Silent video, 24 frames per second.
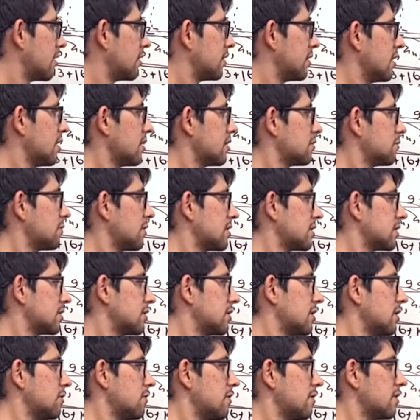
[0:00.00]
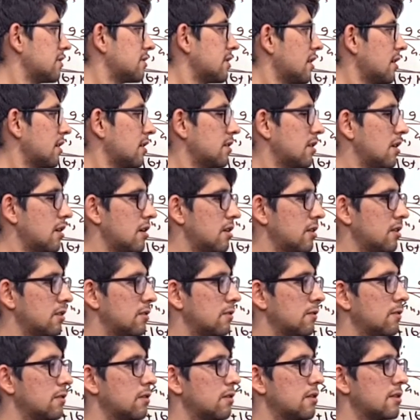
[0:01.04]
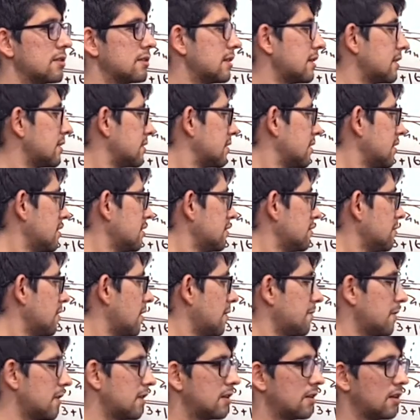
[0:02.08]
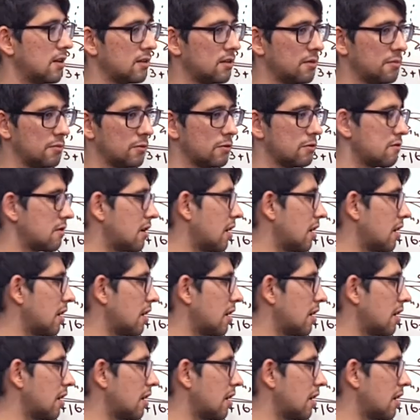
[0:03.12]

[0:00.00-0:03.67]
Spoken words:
Next one, second and 16th, you have another pair.